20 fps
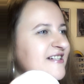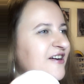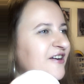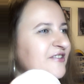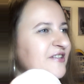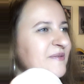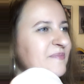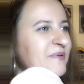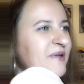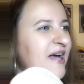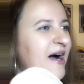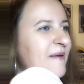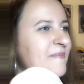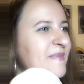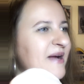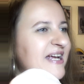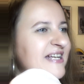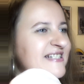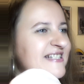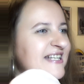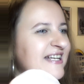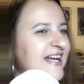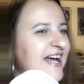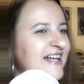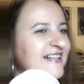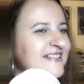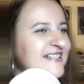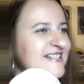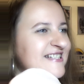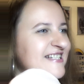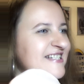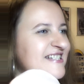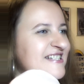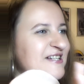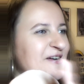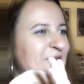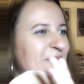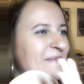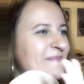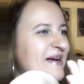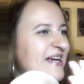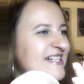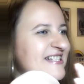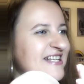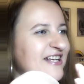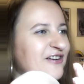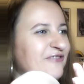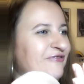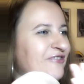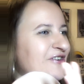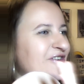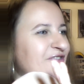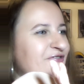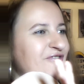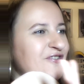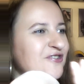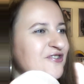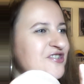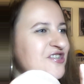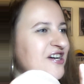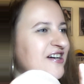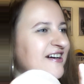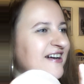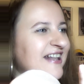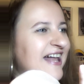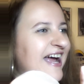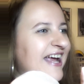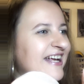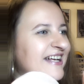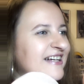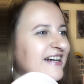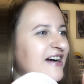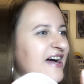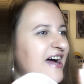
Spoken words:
is gonna be amazing, and this is so amazing for future like